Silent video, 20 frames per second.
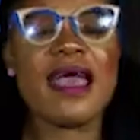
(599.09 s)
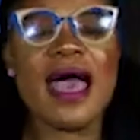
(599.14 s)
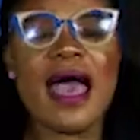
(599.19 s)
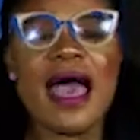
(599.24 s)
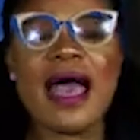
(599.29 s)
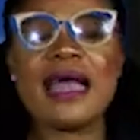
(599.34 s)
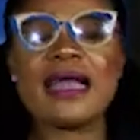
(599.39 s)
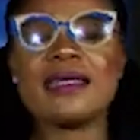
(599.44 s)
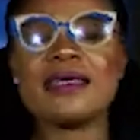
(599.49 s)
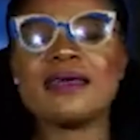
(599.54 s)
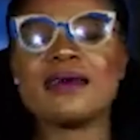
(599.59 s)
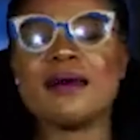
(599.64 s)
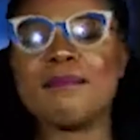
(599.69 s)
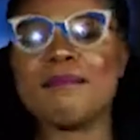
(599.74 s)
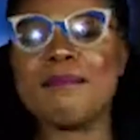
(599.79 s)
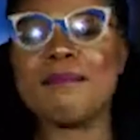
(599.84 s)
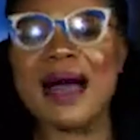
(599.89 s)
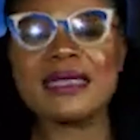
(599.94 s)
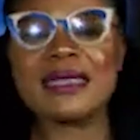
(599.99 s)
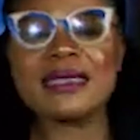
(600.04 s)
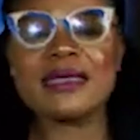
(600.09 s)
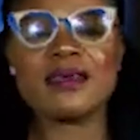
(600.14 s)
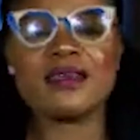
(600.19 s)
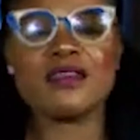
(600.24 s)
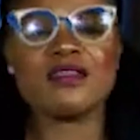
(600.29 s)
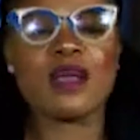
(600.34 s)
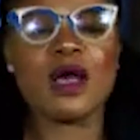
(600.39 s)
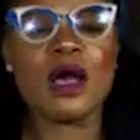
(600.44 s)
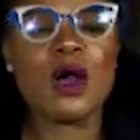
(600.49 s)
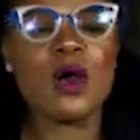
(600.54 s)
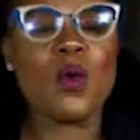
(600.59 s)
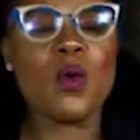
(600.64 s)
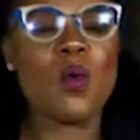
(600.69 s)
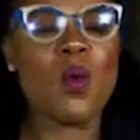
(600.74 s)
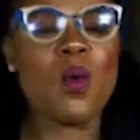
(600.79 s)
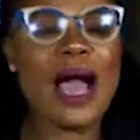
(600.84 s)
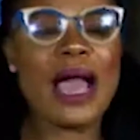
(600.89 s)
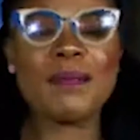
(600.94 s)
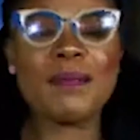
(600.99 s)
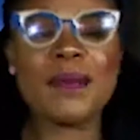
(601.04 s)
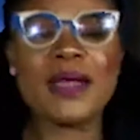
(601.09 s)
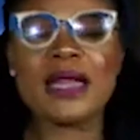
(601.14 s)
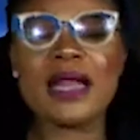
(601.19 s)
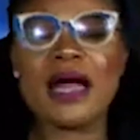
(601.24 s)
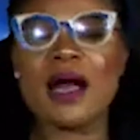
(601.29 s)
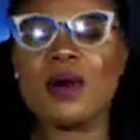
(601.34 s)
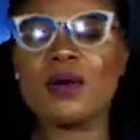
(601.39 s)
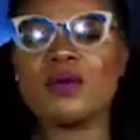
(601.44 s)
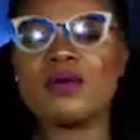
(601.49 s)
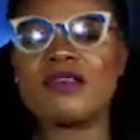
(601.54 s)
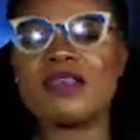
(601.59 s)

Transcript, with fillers: and commanders, wiping out